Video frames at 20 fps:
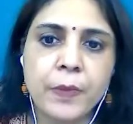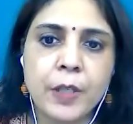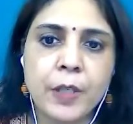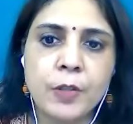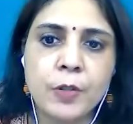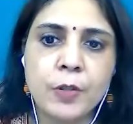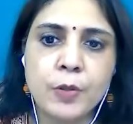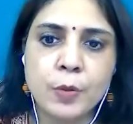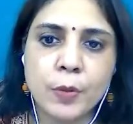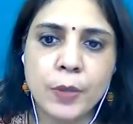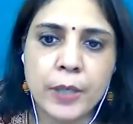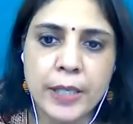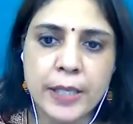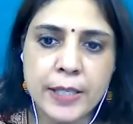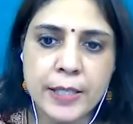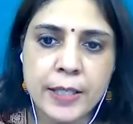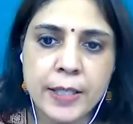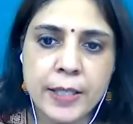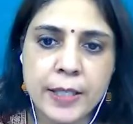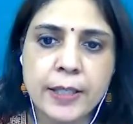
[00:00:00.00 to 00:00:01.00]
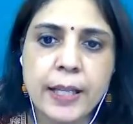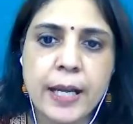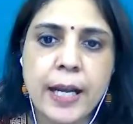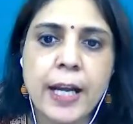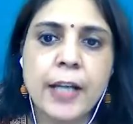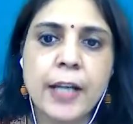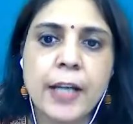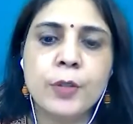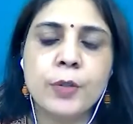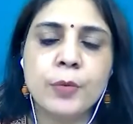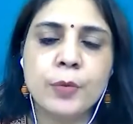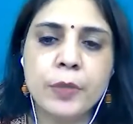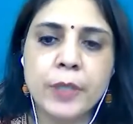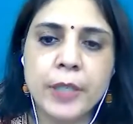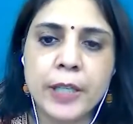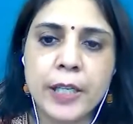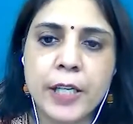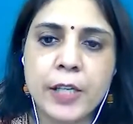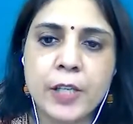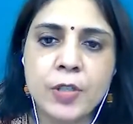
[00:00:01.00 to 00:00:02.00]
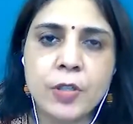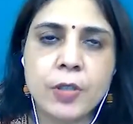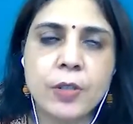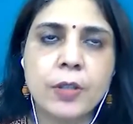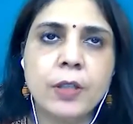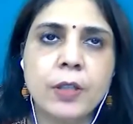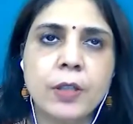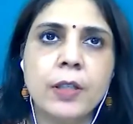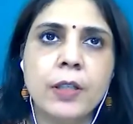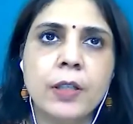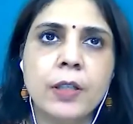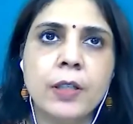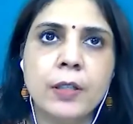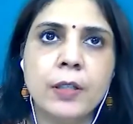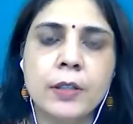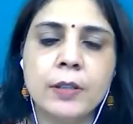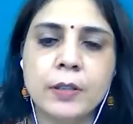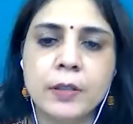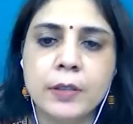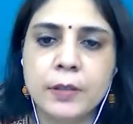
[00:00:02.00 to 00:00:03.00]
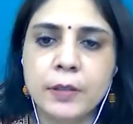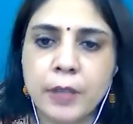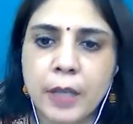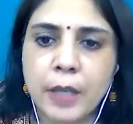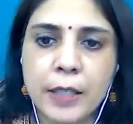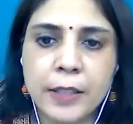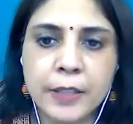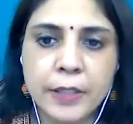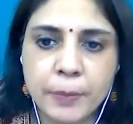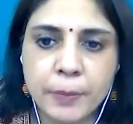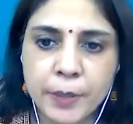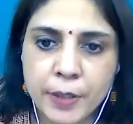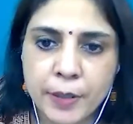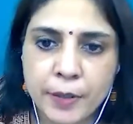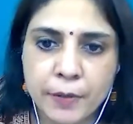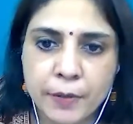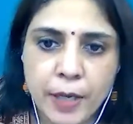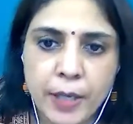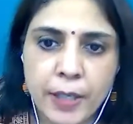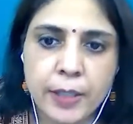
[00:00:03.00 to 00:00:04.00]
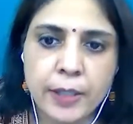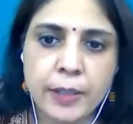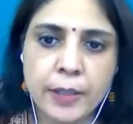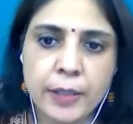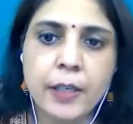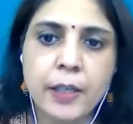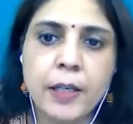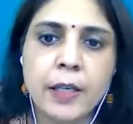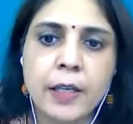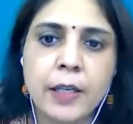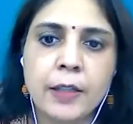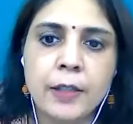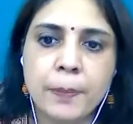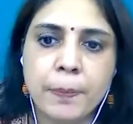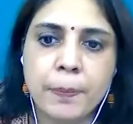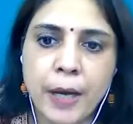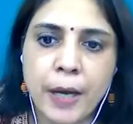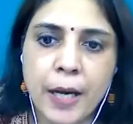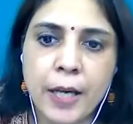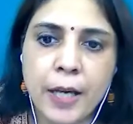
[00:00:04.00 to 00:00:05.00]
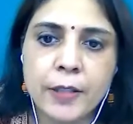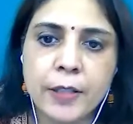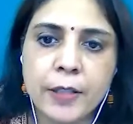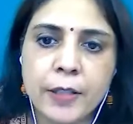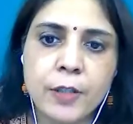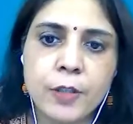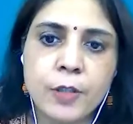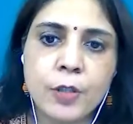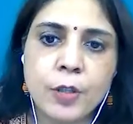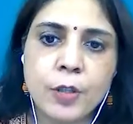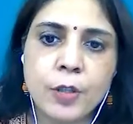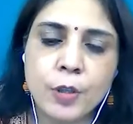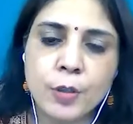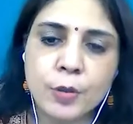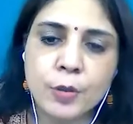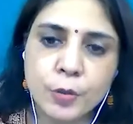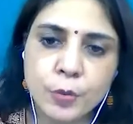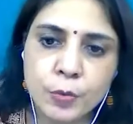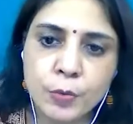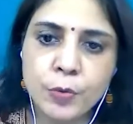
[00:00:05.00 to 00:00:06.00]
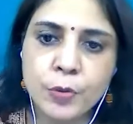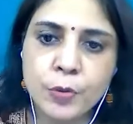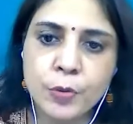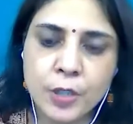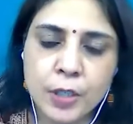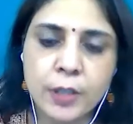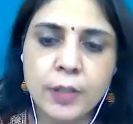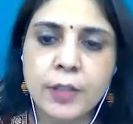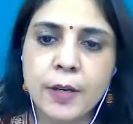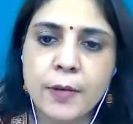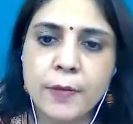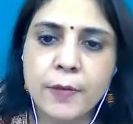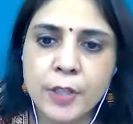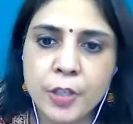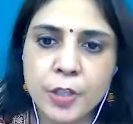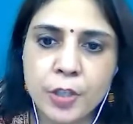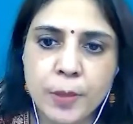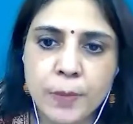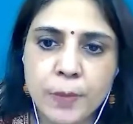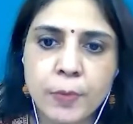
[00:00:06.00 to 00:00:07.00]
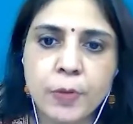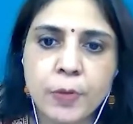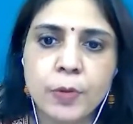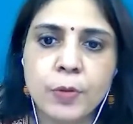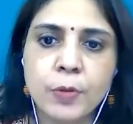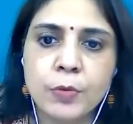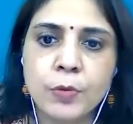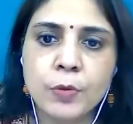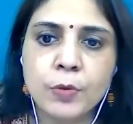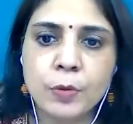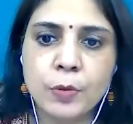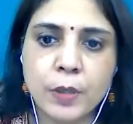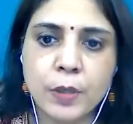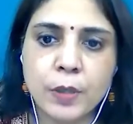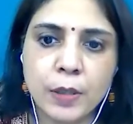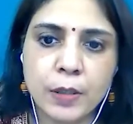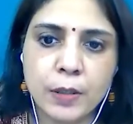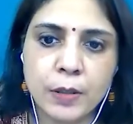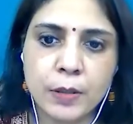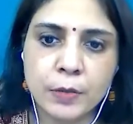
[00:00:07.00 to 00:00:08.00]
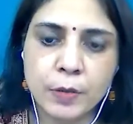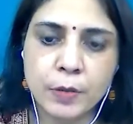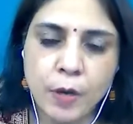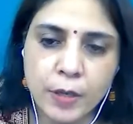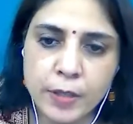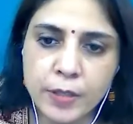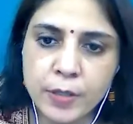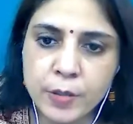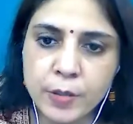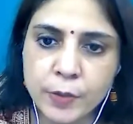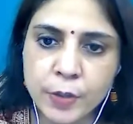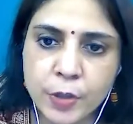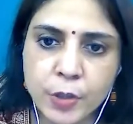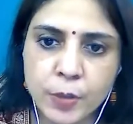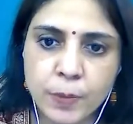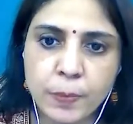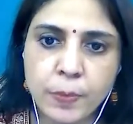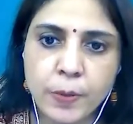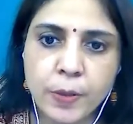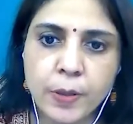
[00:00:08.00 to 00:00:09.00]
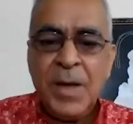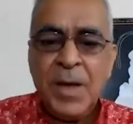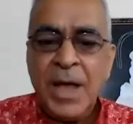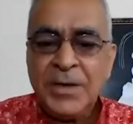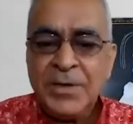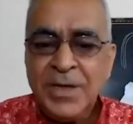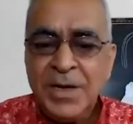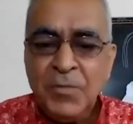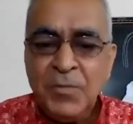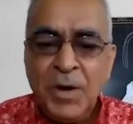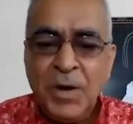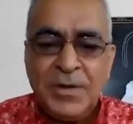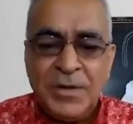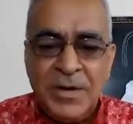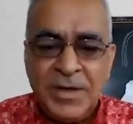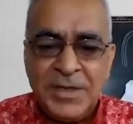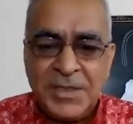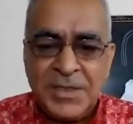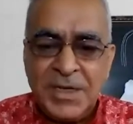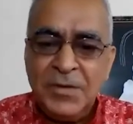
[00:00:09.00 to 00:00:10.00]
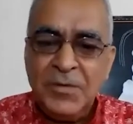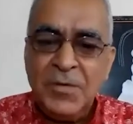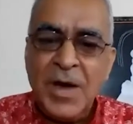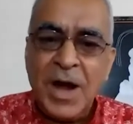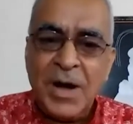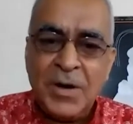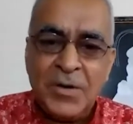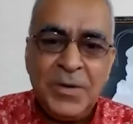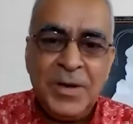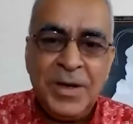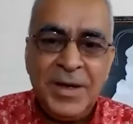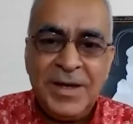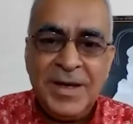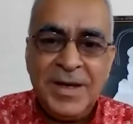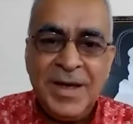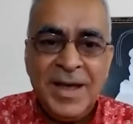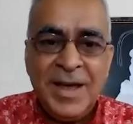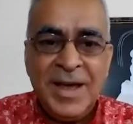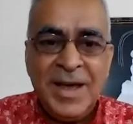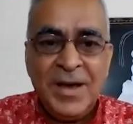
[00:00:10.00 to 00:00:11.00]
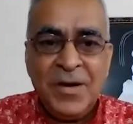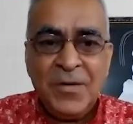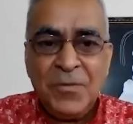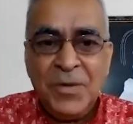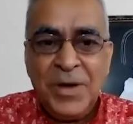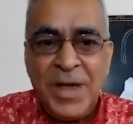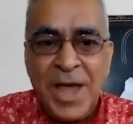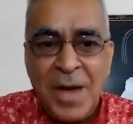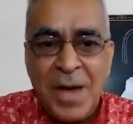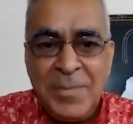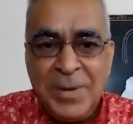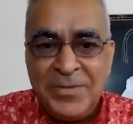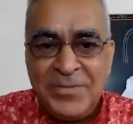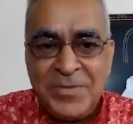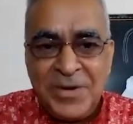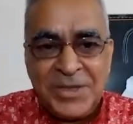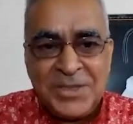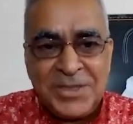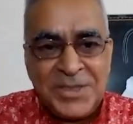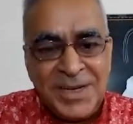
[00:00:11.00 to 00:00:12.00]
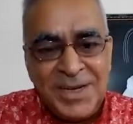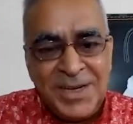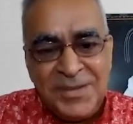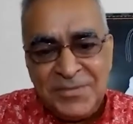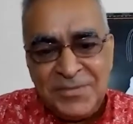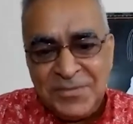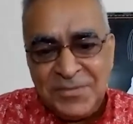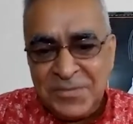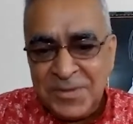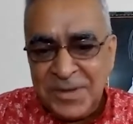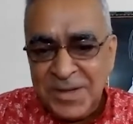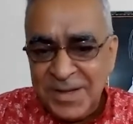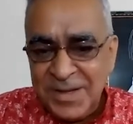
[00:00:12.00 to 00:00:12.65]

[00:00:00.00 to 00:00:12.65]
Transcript: So is it that to reach the ultimate divine, the path is through Shakta worship, through goddess worship? Actually, what traditionally we are doing, we have been traditionally